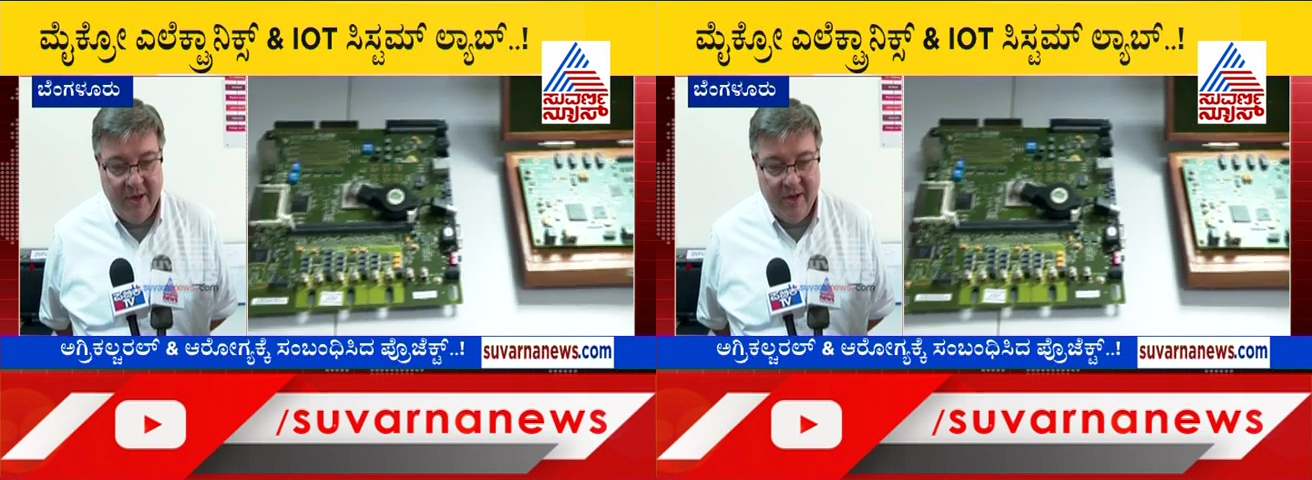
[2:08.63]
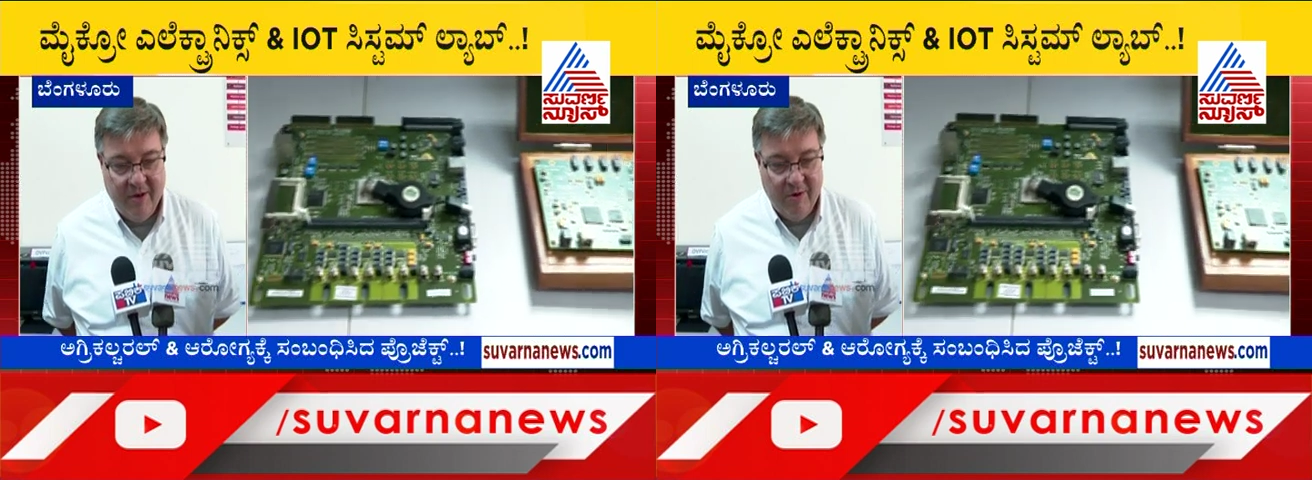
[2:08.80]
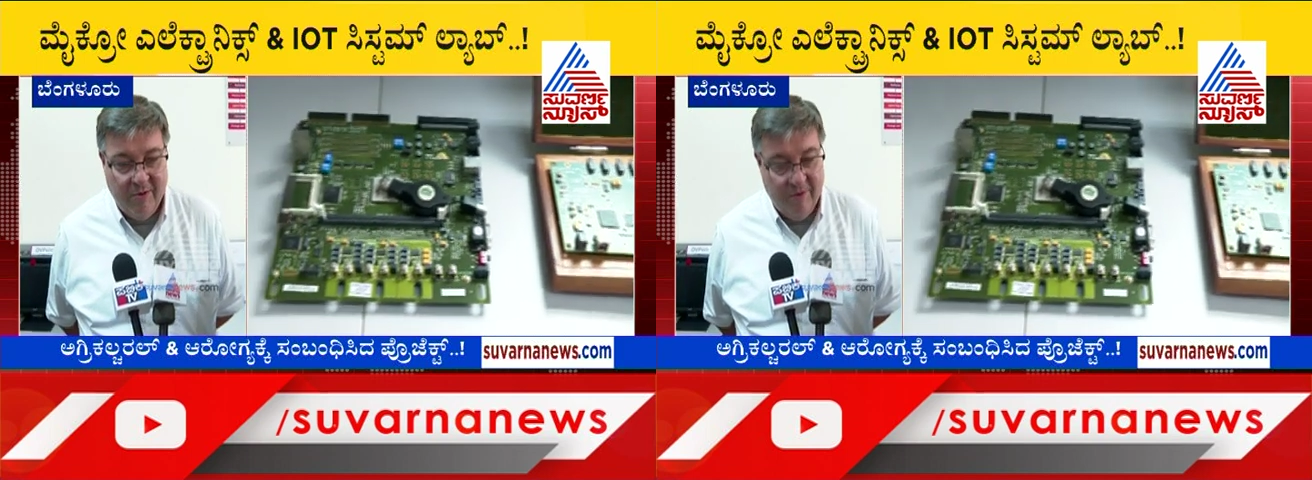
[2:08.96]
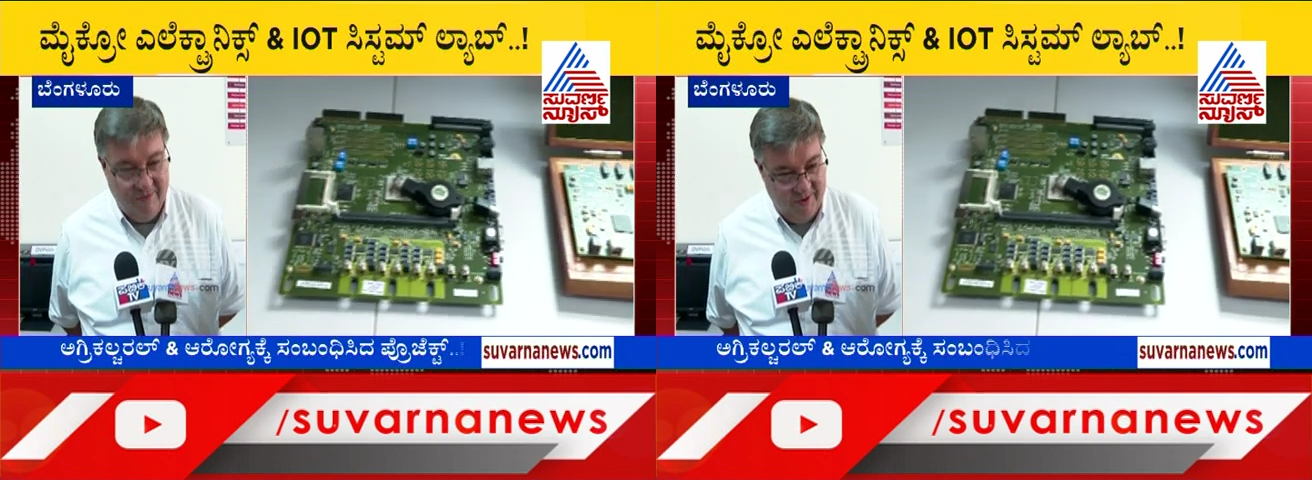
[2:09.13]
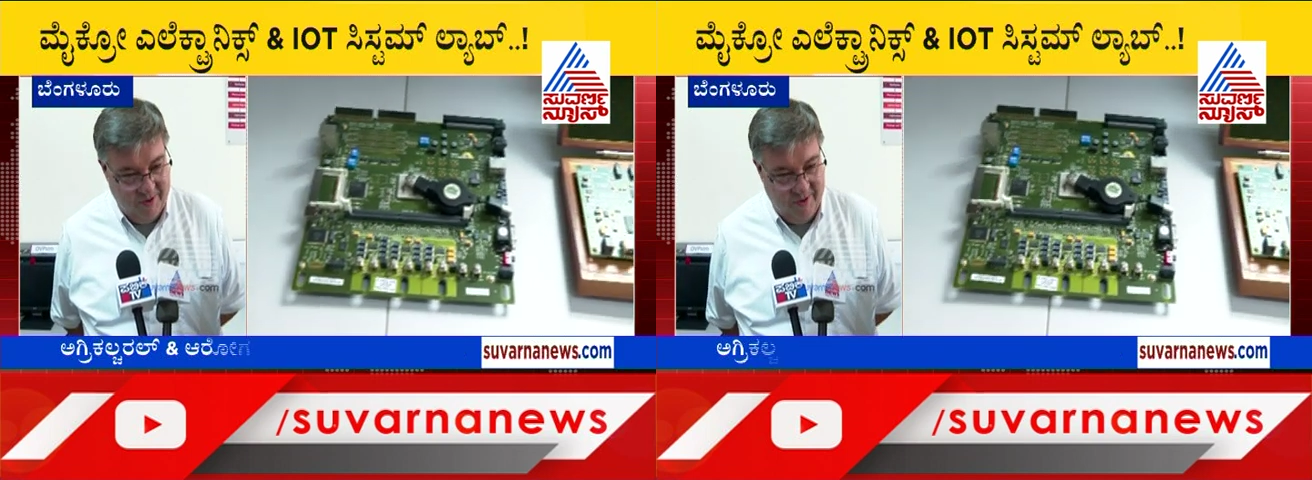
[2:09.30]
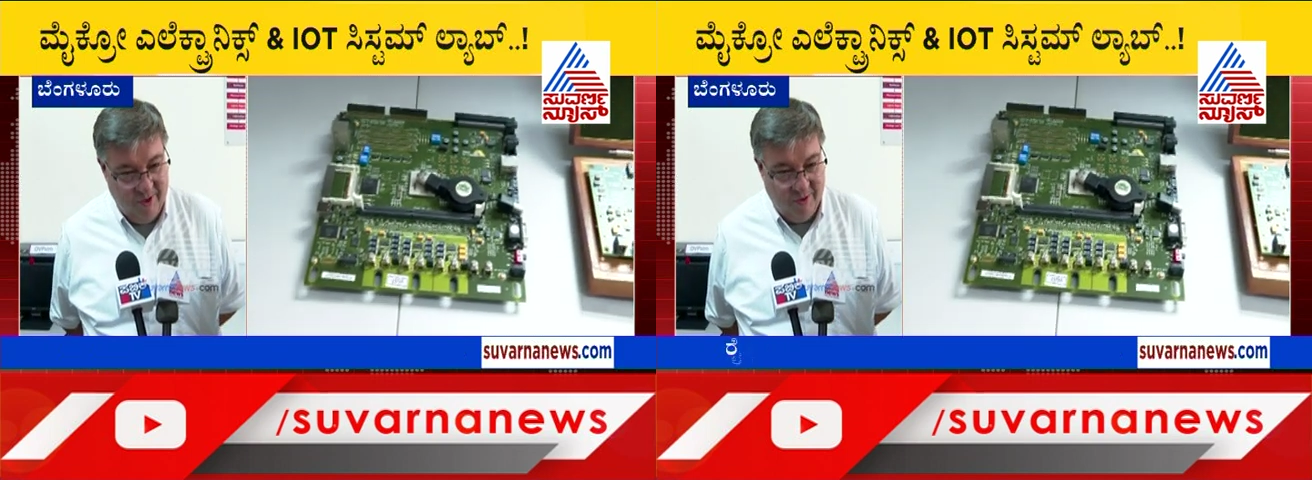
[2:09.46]
better
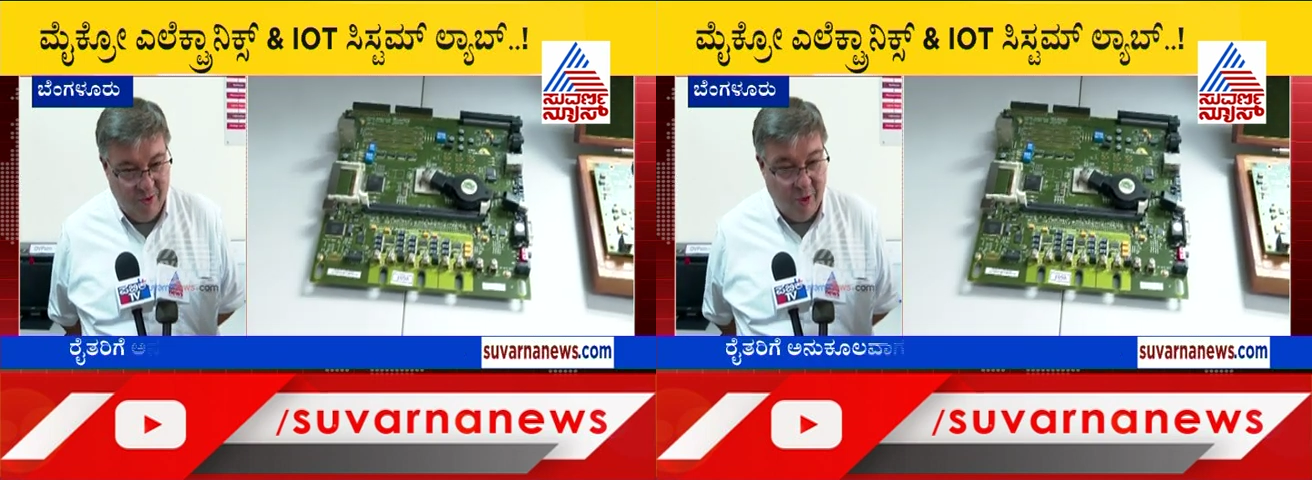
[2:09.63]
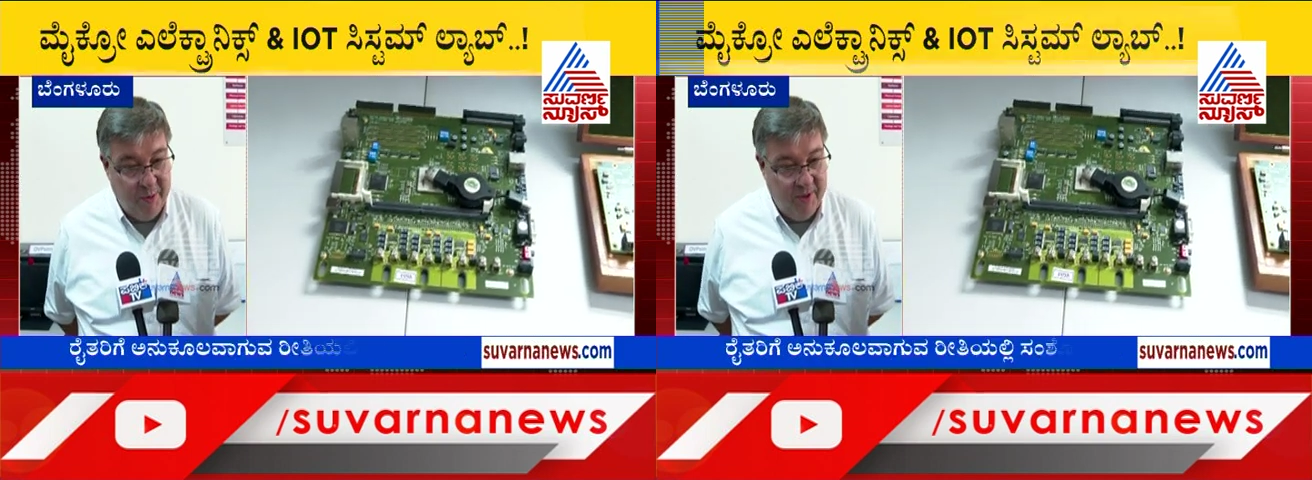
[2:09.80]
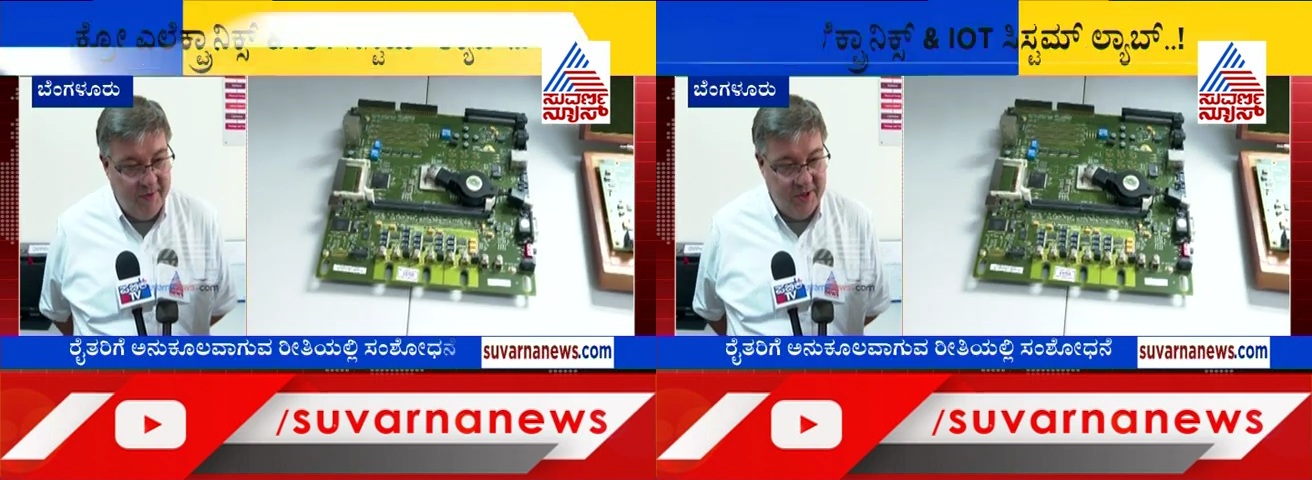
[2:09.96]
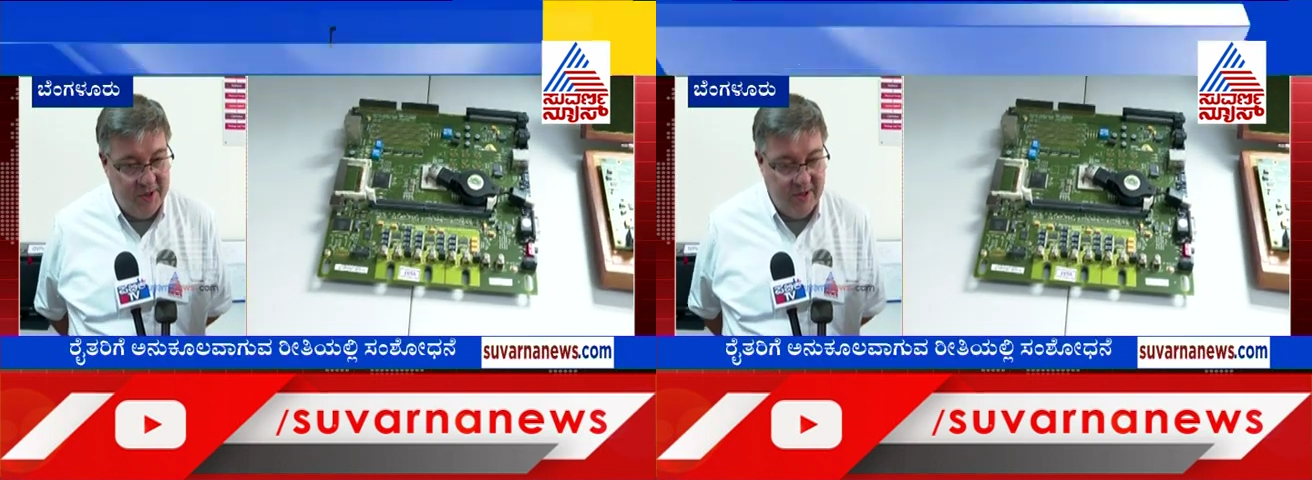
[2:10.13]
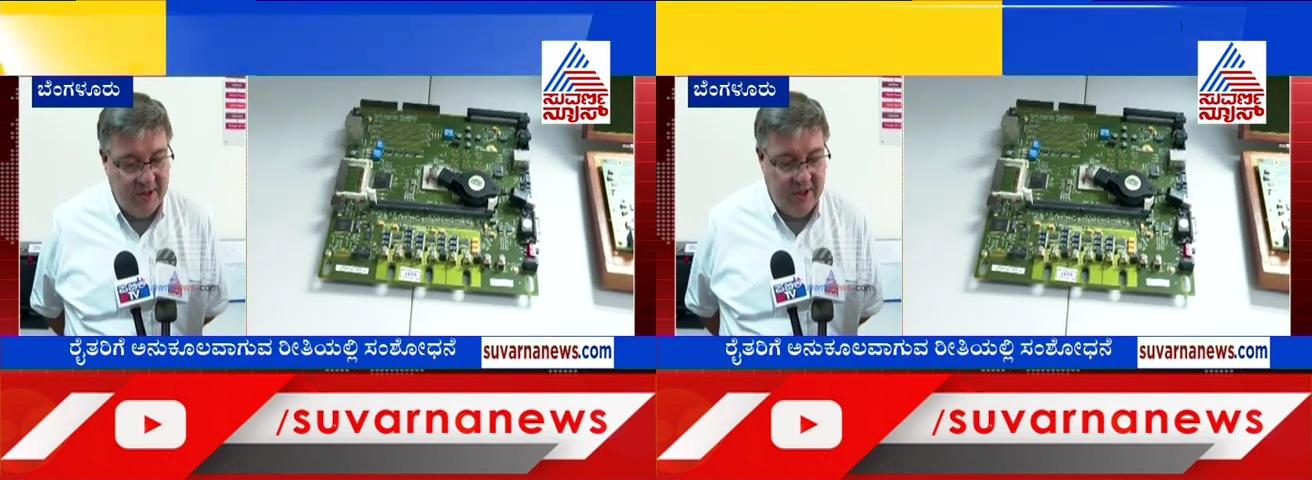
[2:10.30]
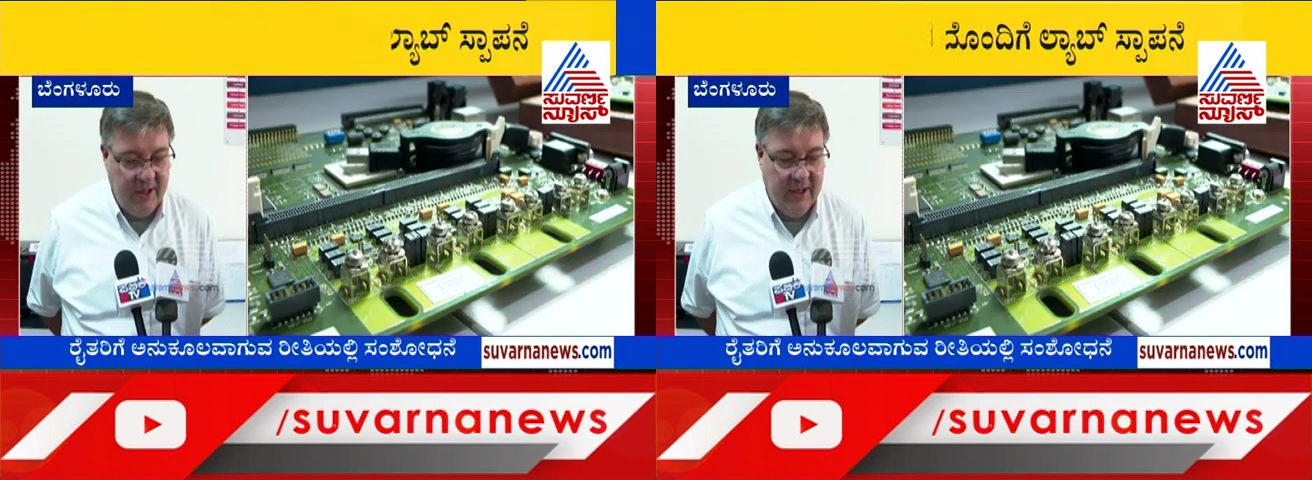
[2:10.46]
crop
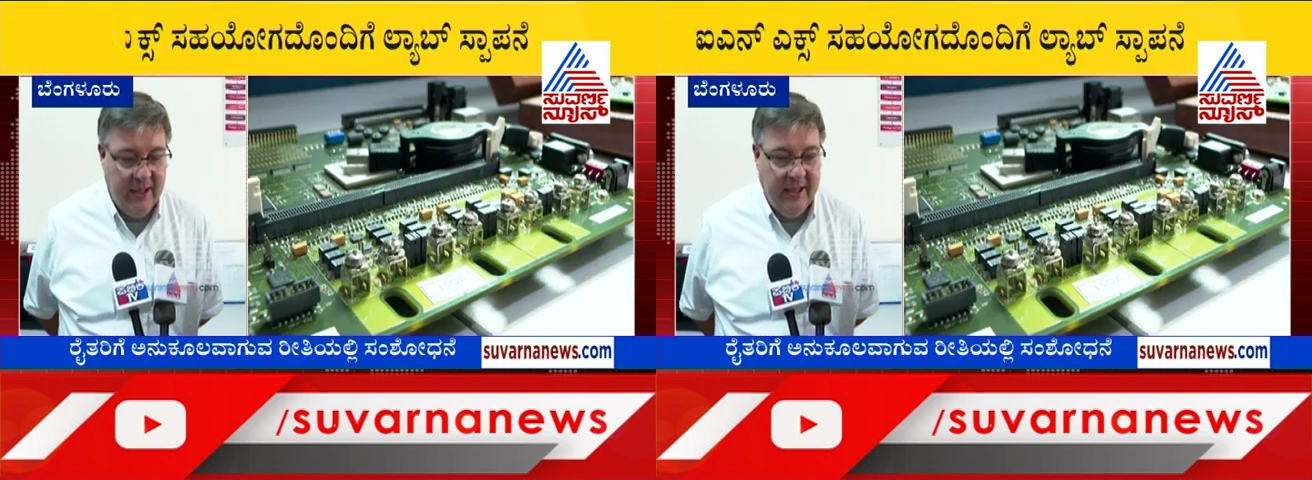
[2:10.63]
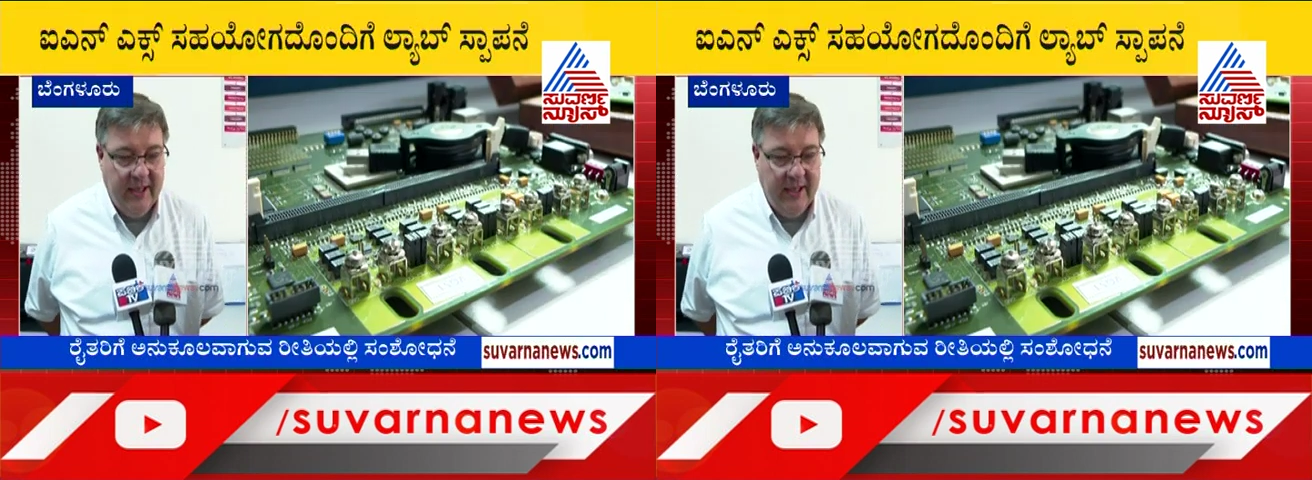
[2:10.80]
efficiency.